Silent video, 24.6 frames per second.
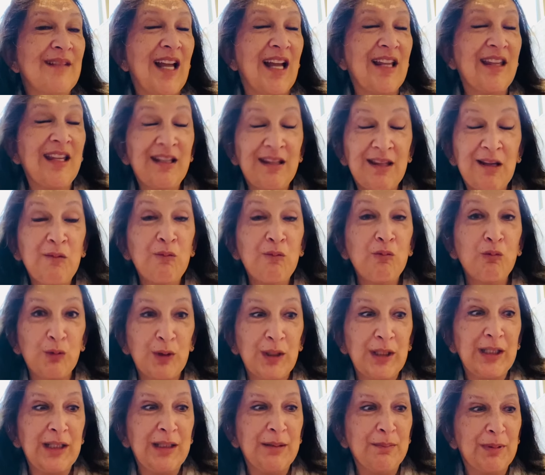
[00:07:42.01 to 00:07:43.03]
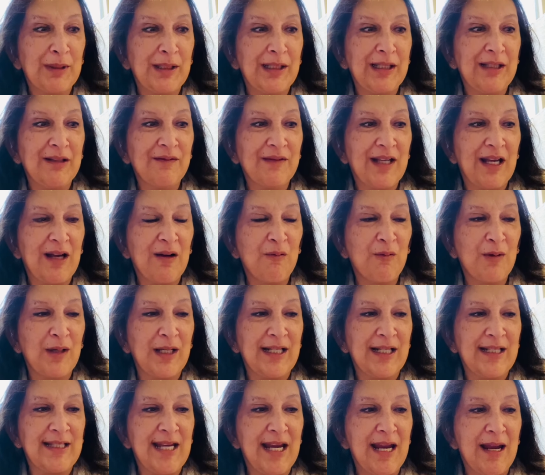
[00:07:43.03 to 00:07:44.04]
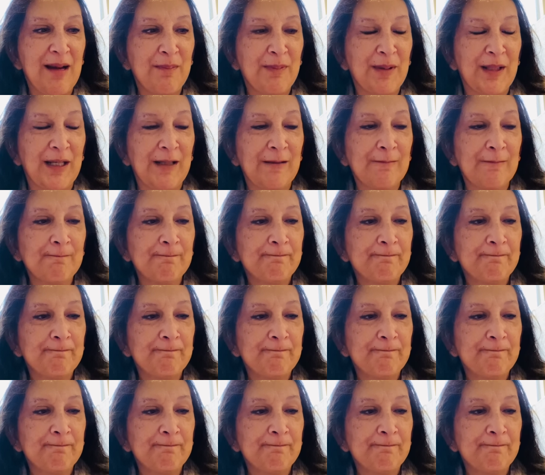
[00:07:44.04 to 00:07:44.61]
I think they really believe that when it's happening.